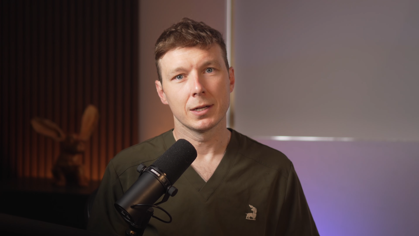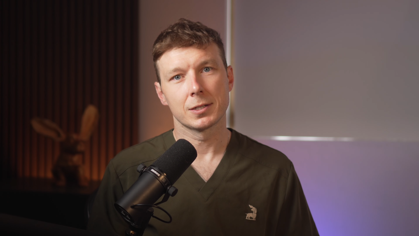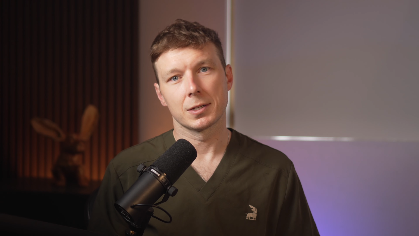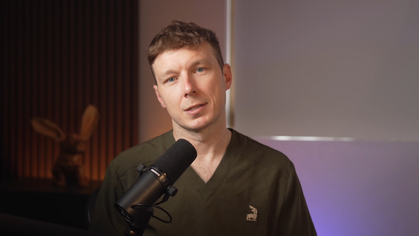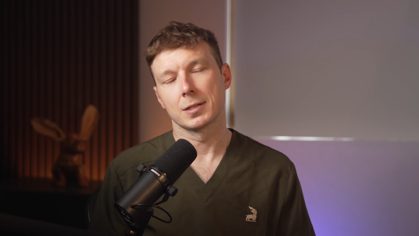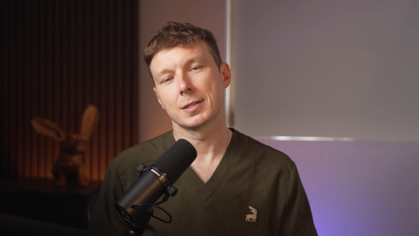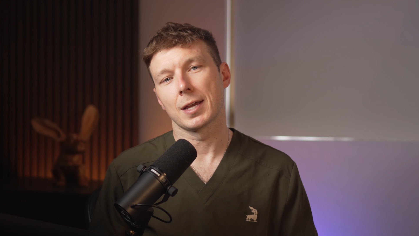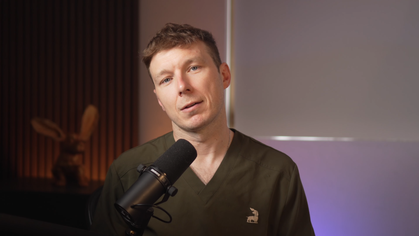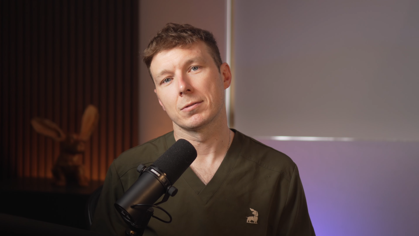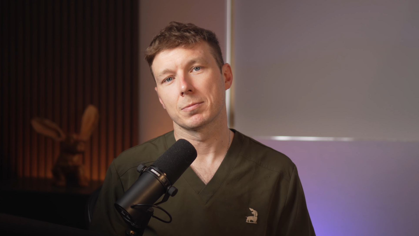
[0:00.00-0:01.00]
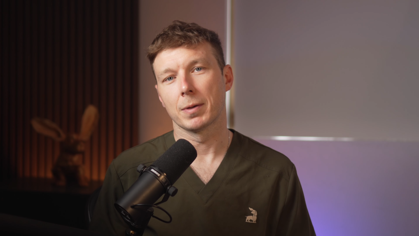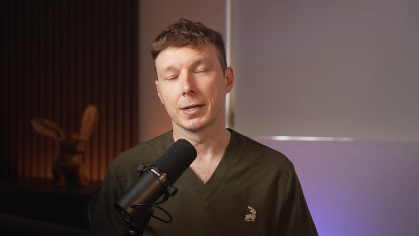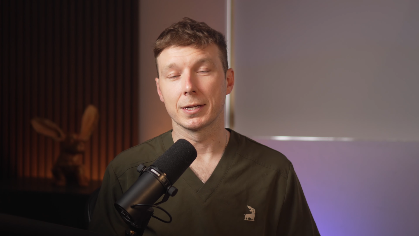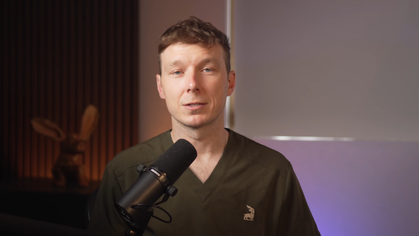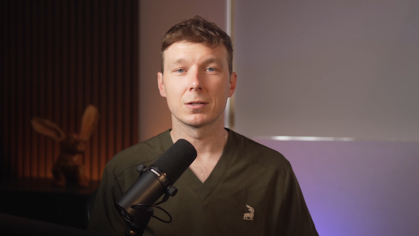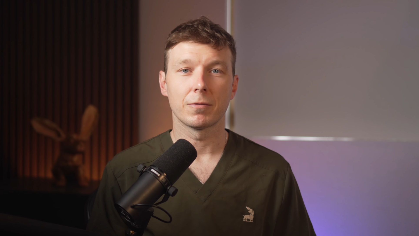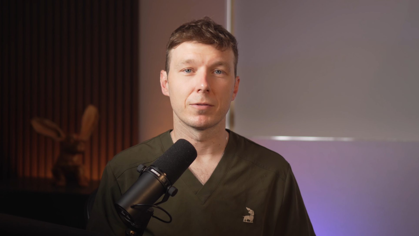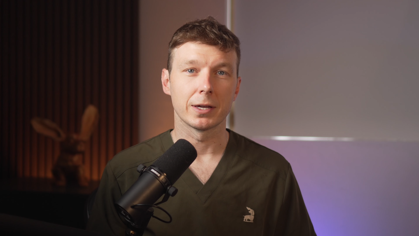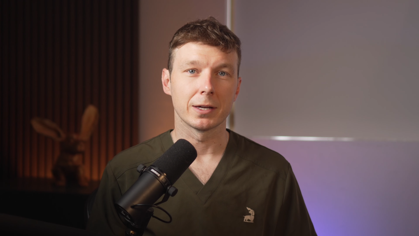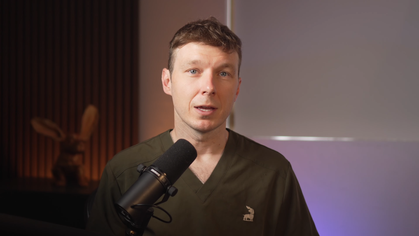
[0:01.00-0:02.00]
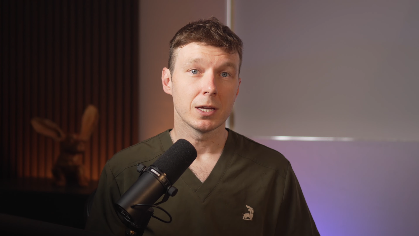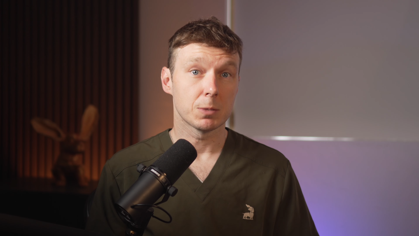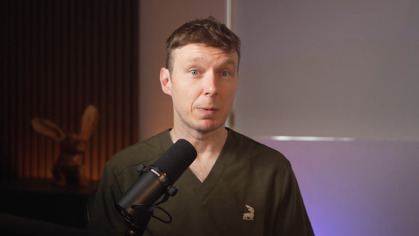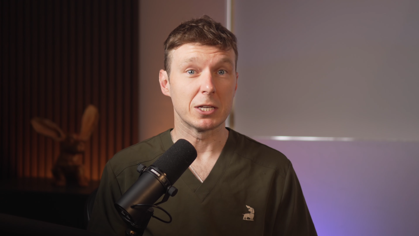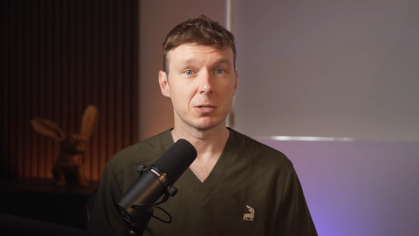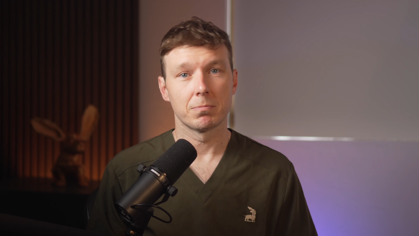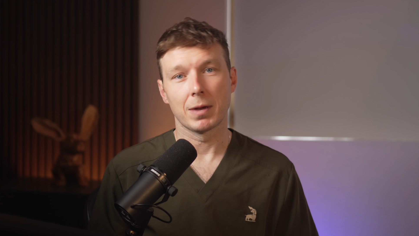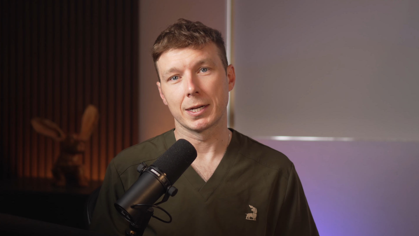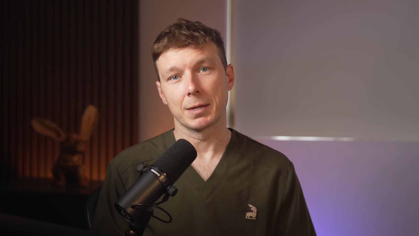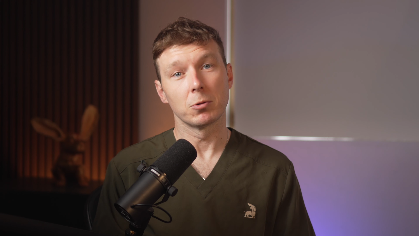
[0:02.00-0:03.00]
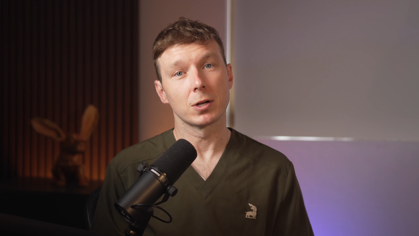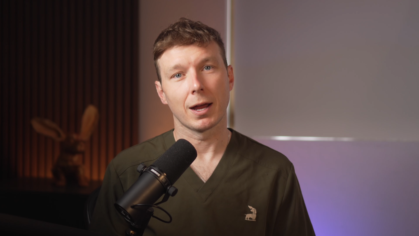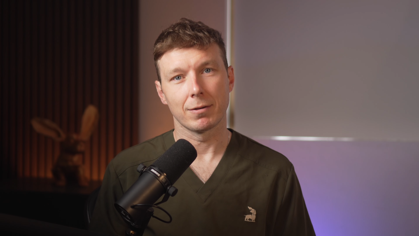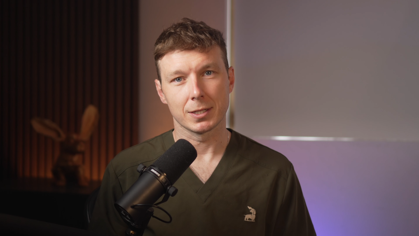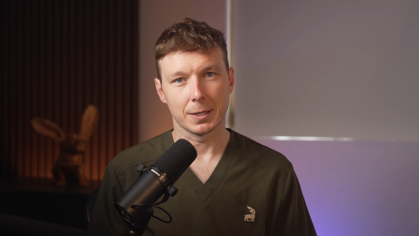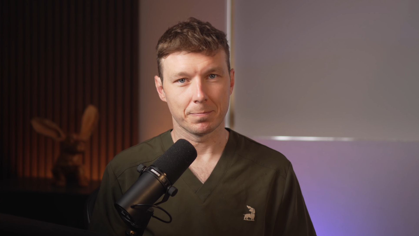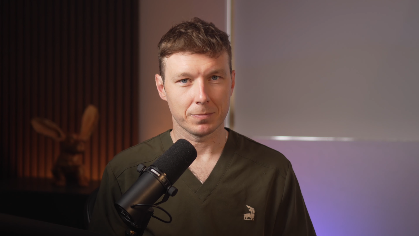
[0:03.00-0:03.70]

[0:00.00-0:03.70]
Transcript: certain sounds may need softening, speech may need more clarity,